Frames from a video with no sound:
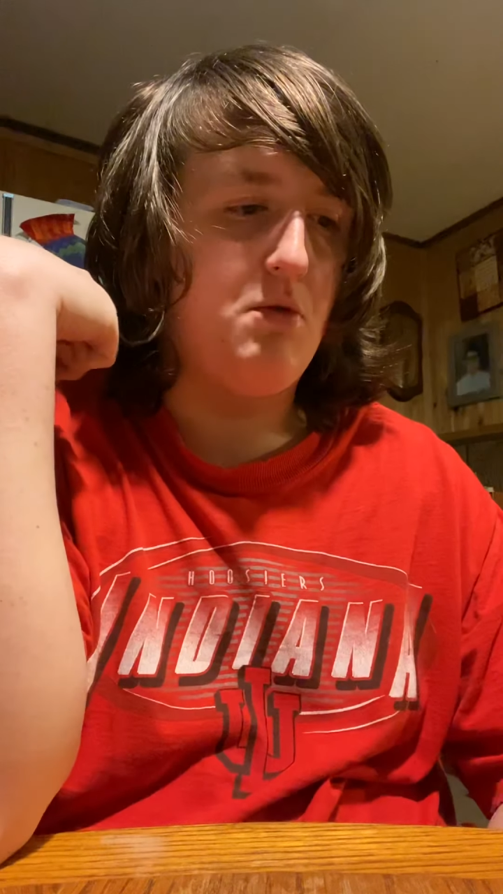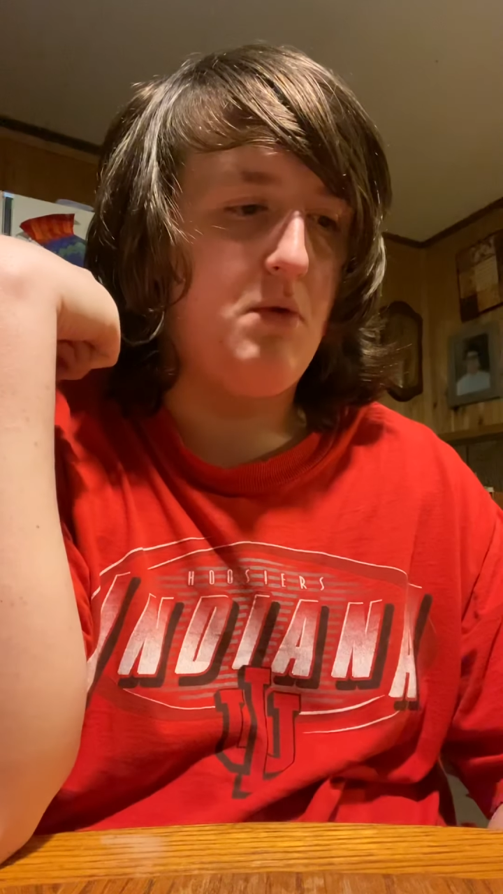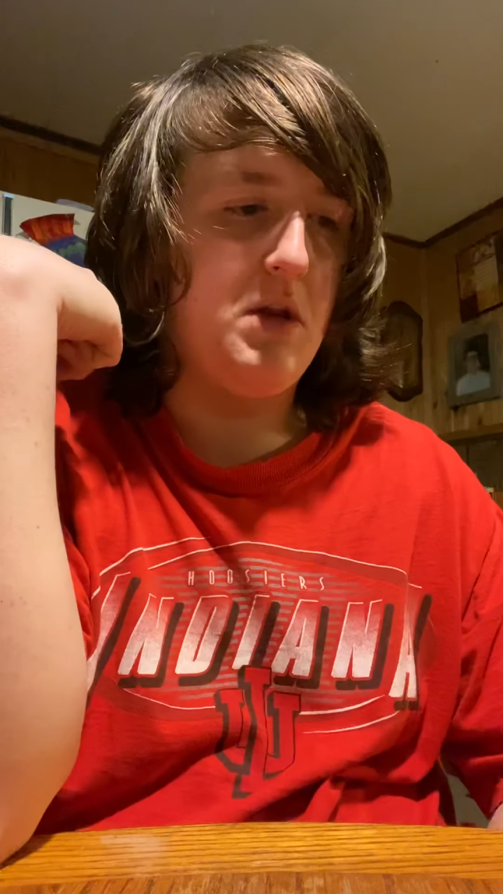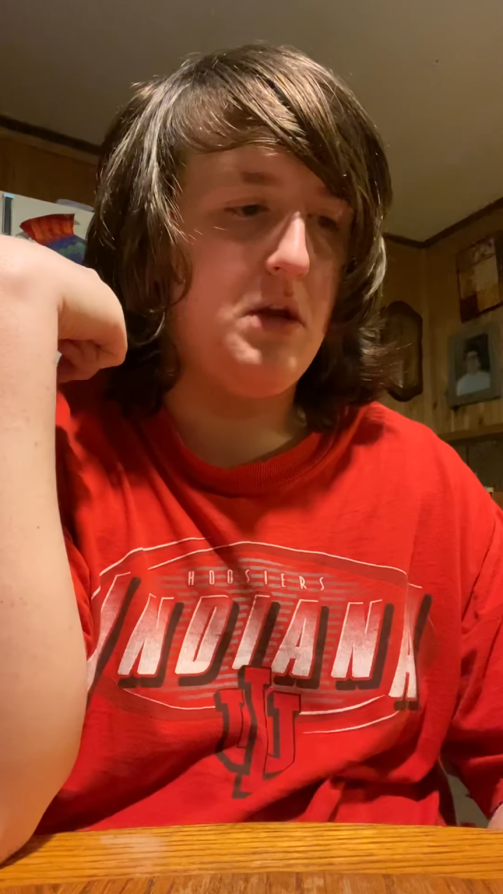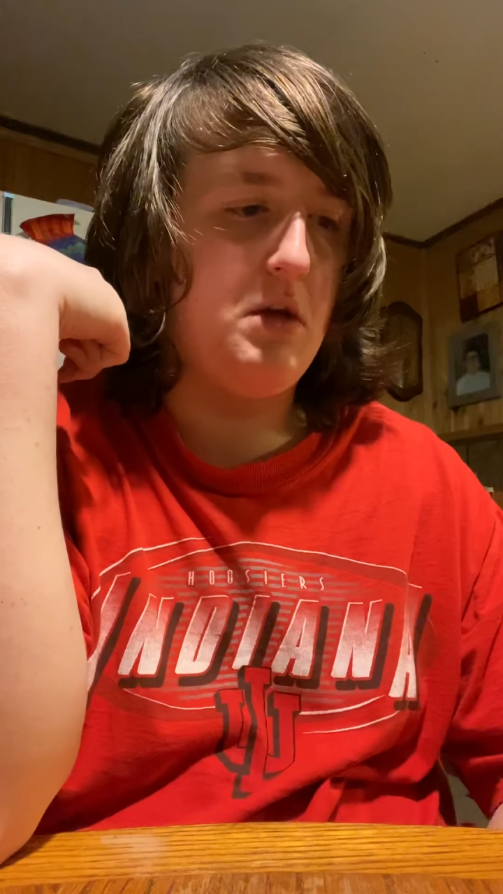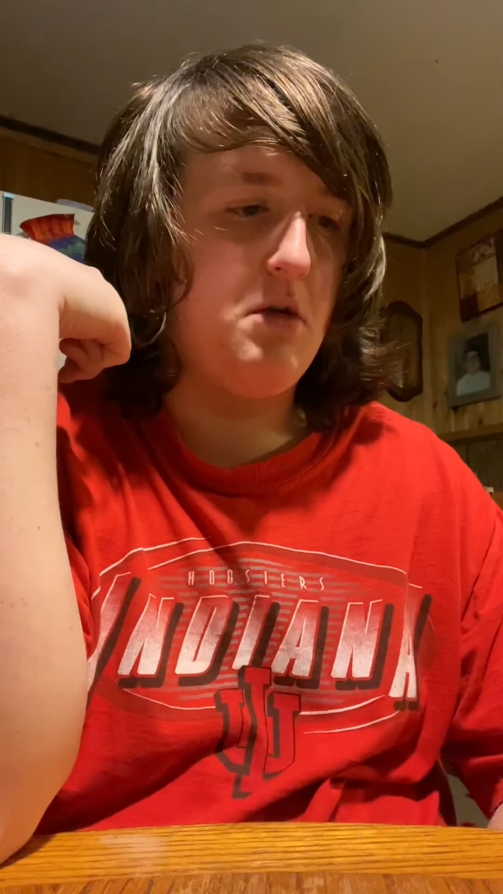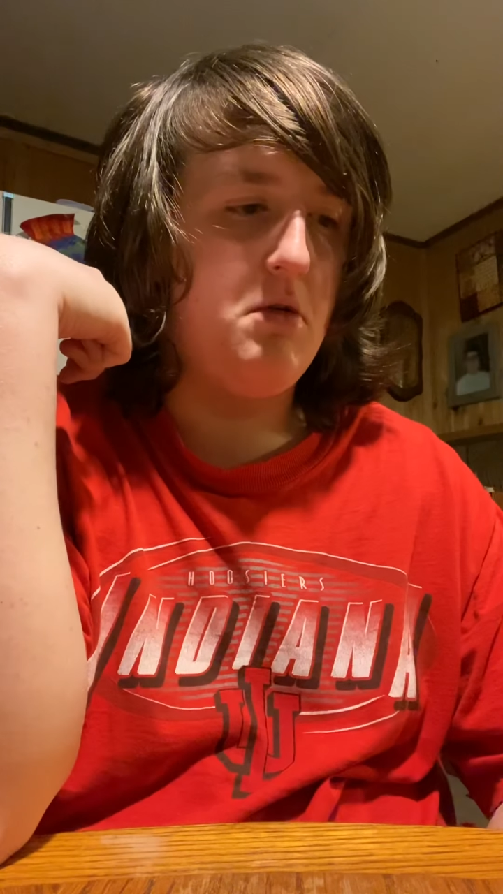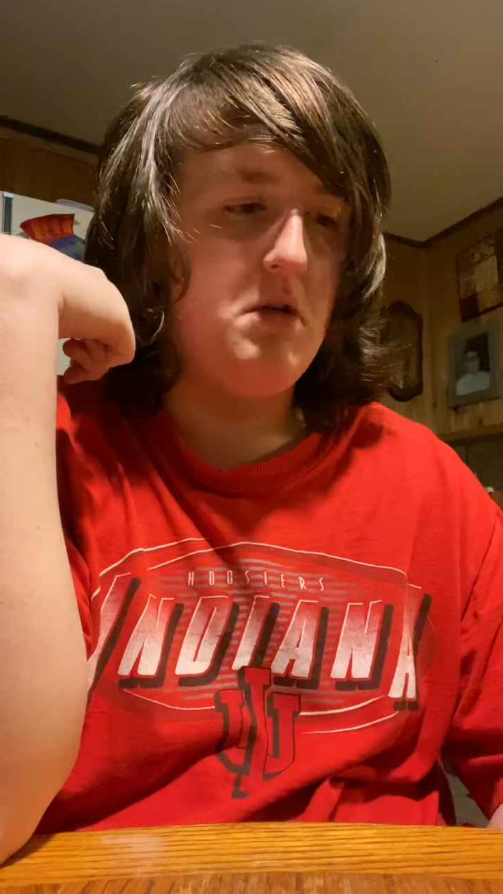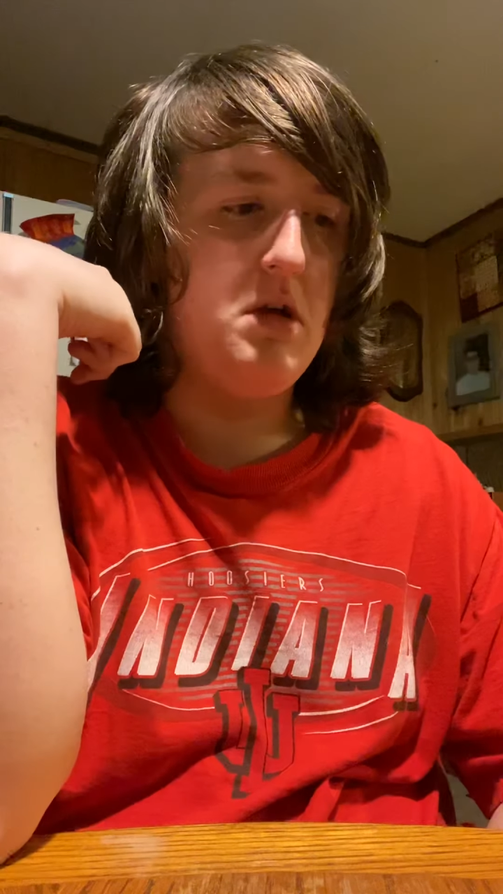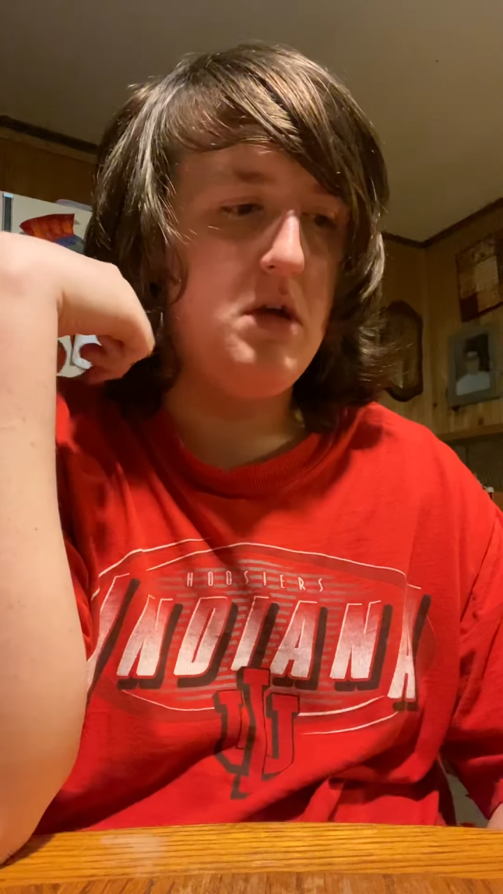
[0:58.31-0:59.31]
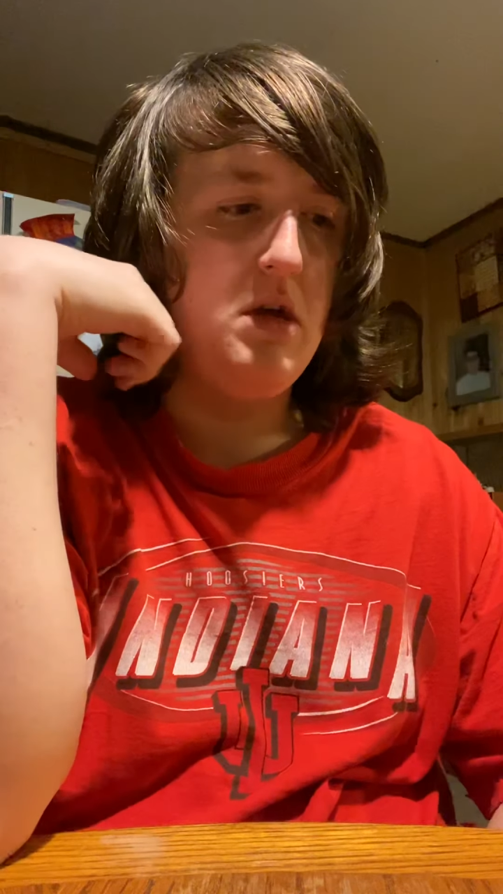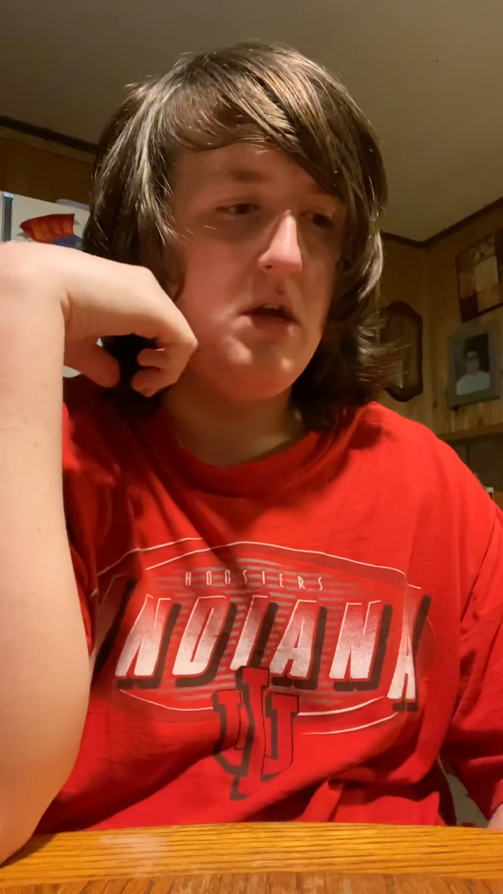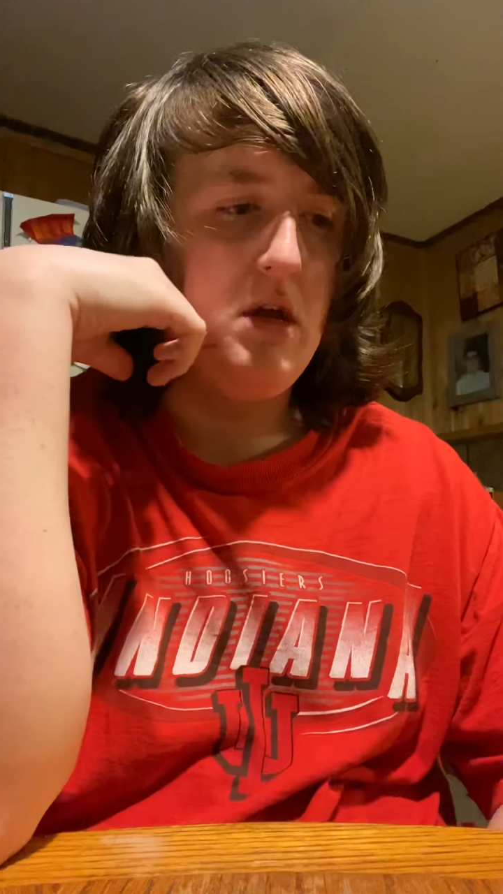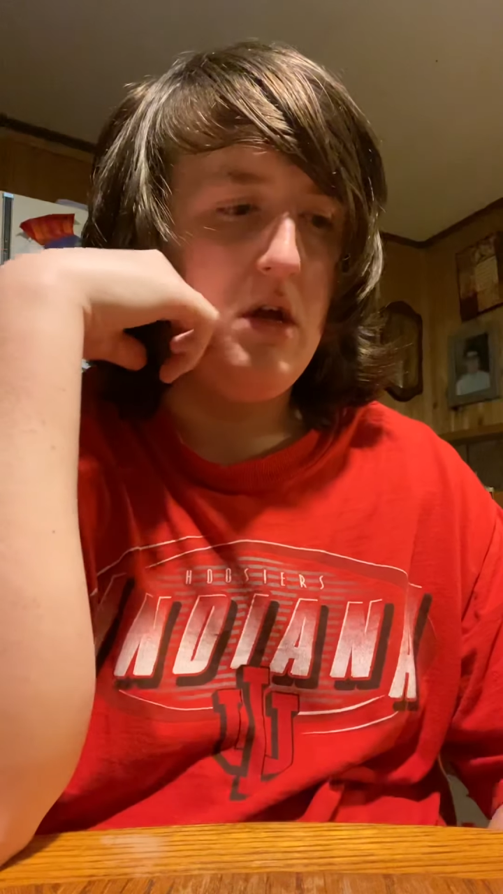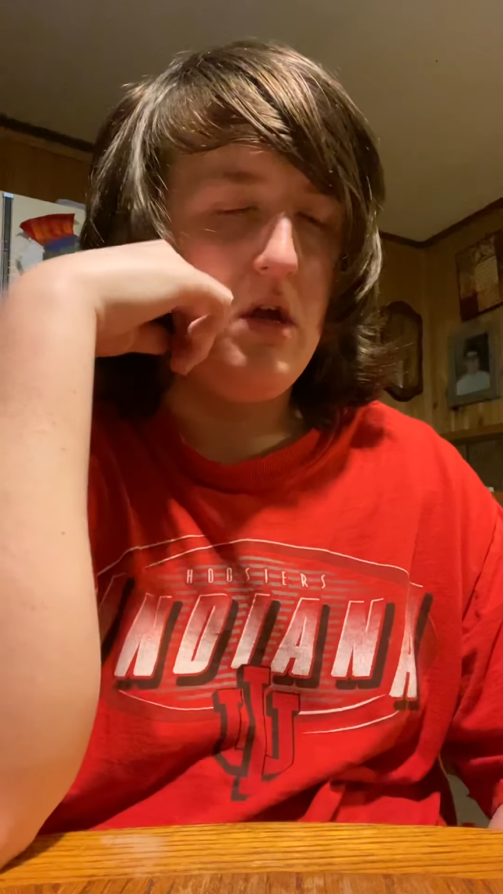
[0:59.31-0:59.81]
the window.
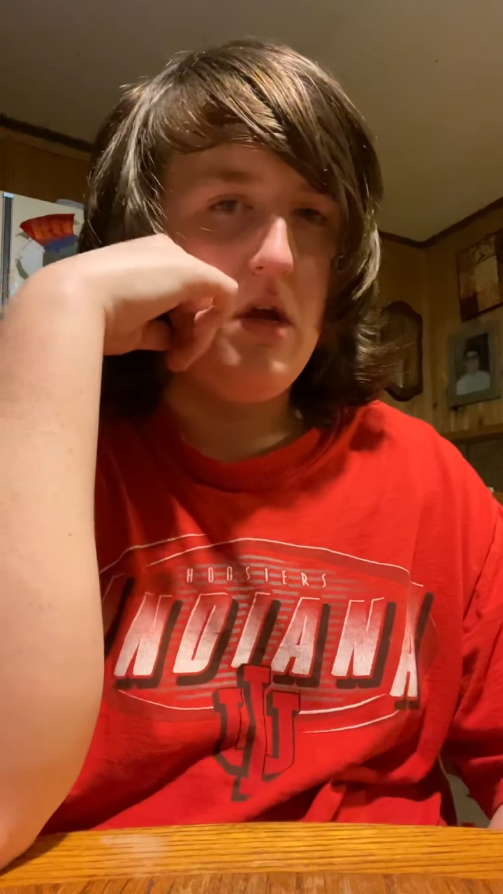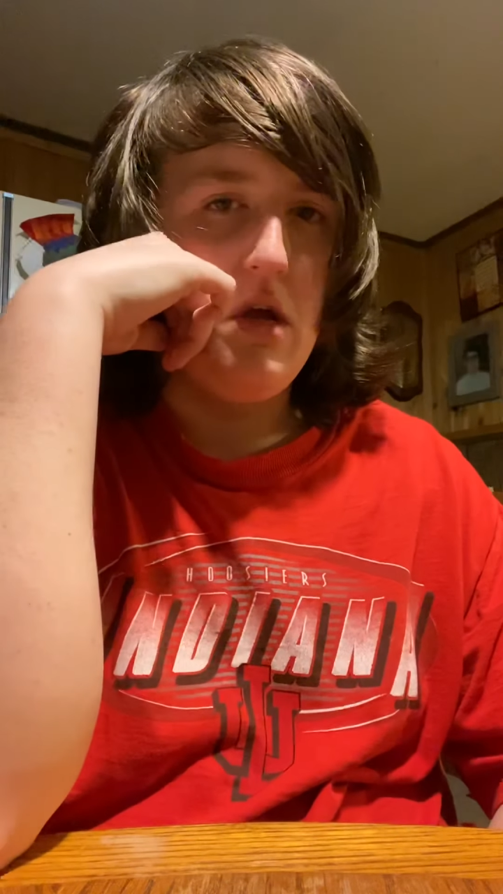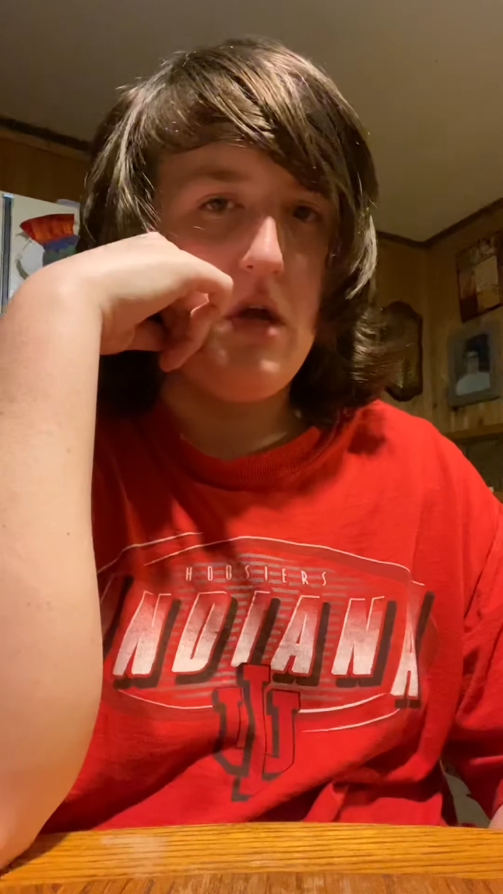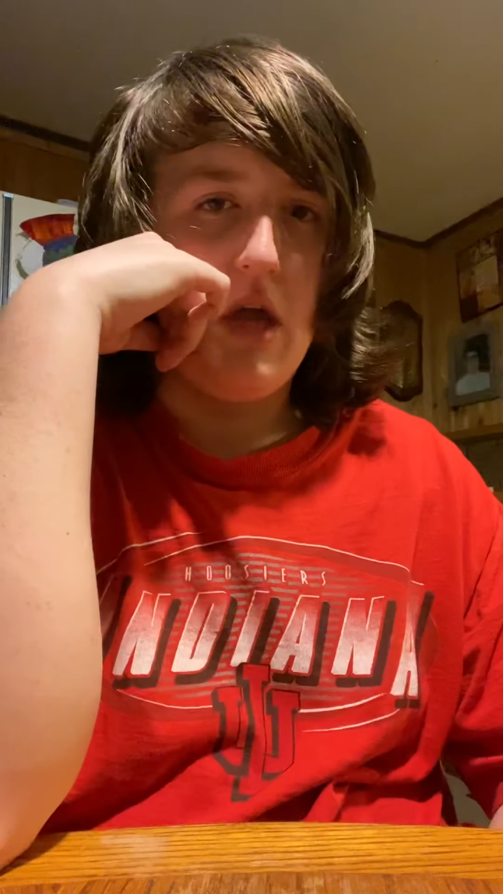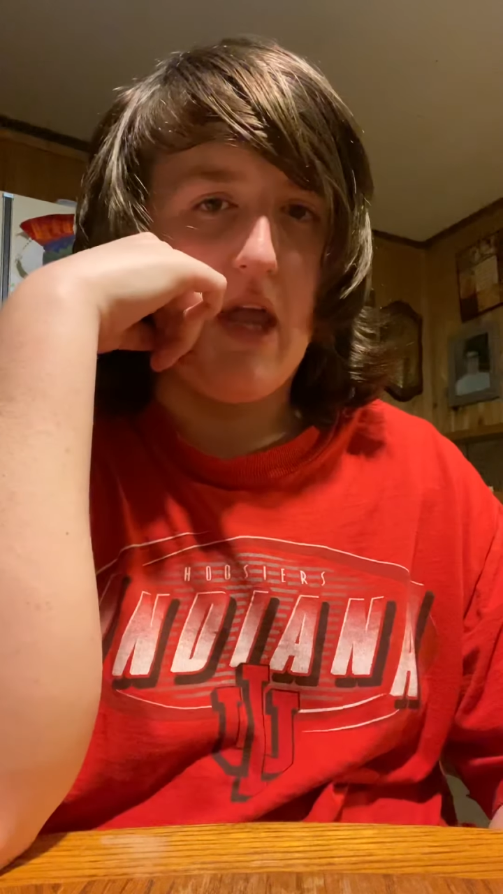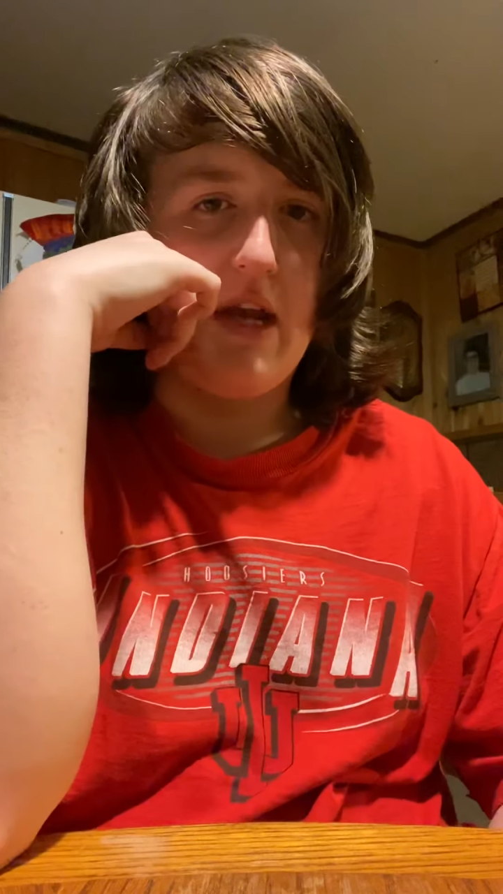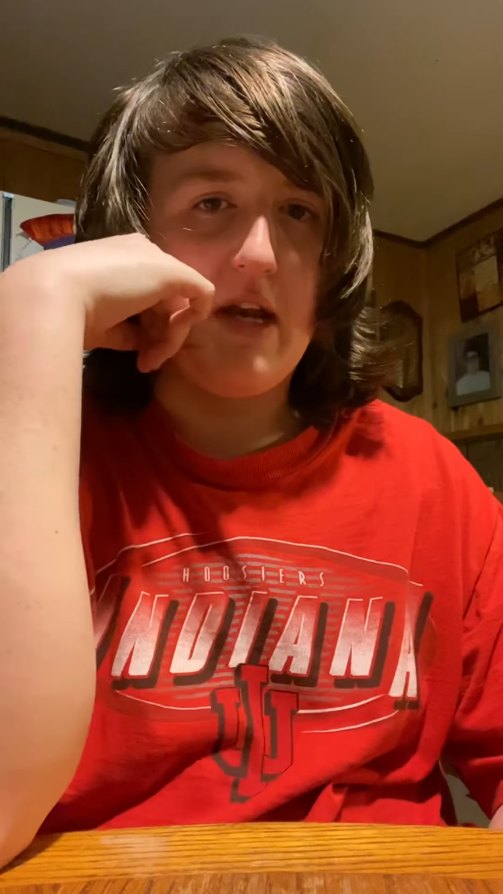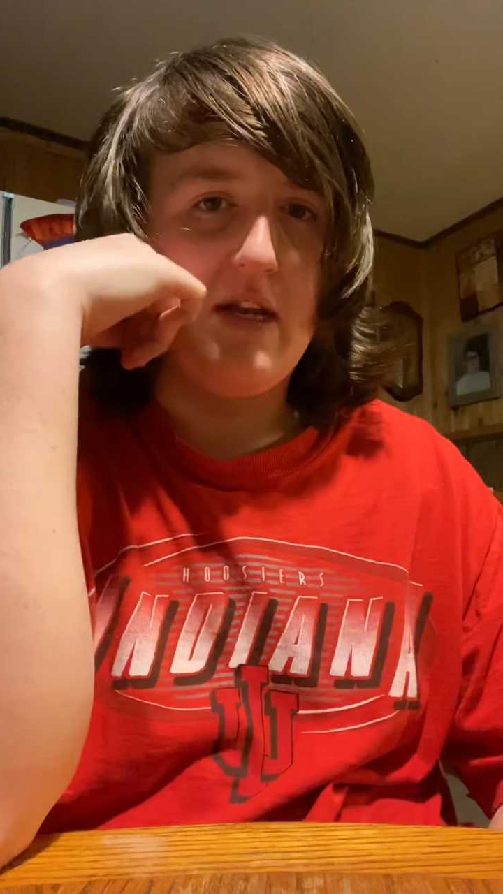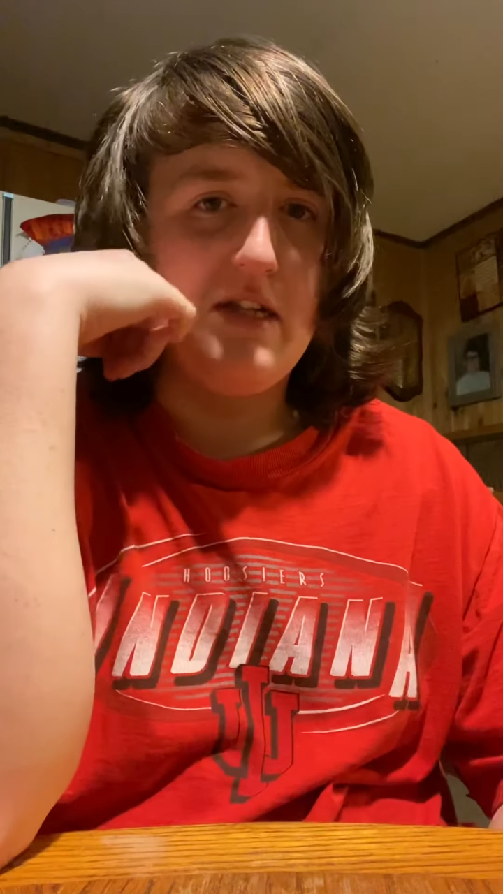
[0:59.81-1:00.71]
And I did